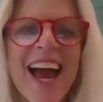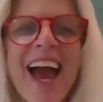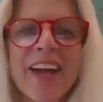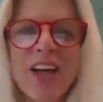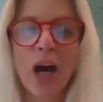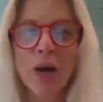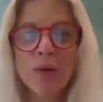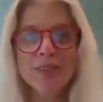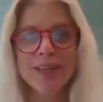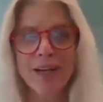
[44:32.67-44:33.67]
And our
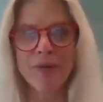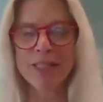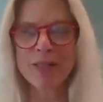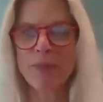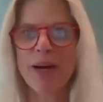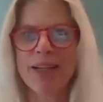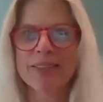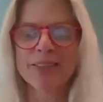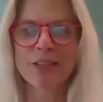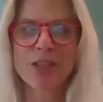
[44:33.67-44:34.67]
time has
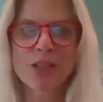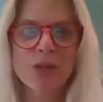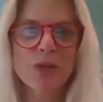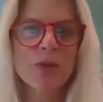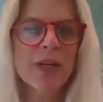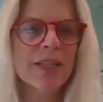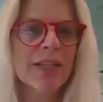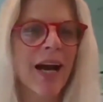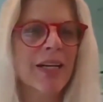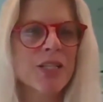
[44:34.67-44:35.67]
passed so quickly.
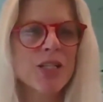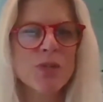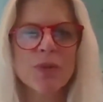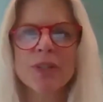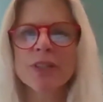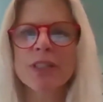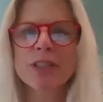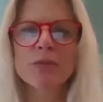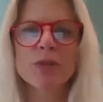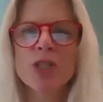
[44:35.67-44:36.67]
I just wonder, Dr.
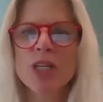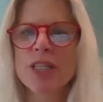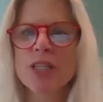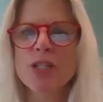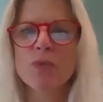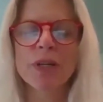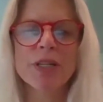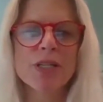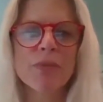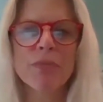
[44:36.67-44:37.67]
Mochita, did you want to
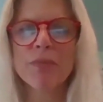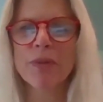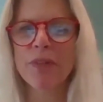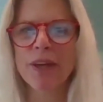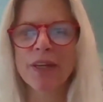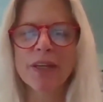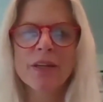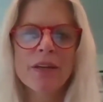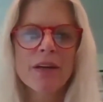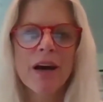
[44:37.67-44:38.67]
jump in with any
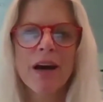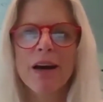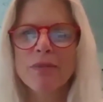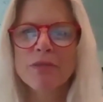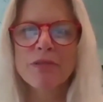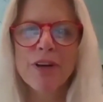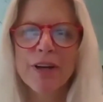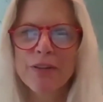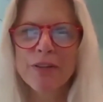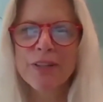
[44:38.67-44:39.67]

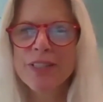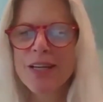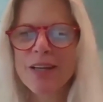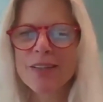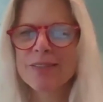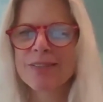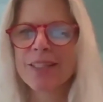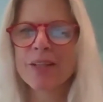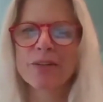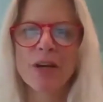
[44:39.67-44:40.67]
final thoughts on,
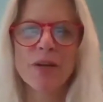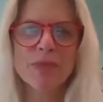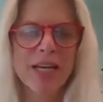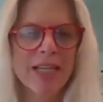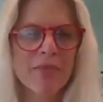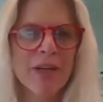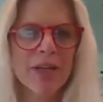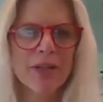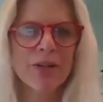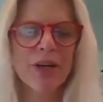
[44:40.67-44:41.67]
obtaining
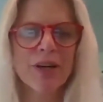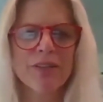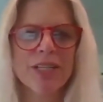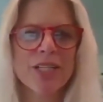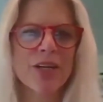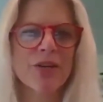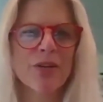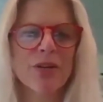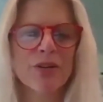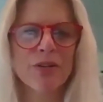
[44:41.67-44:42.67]
medical coverage? I know
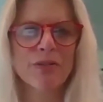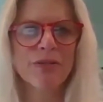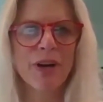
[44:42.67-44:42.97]
you've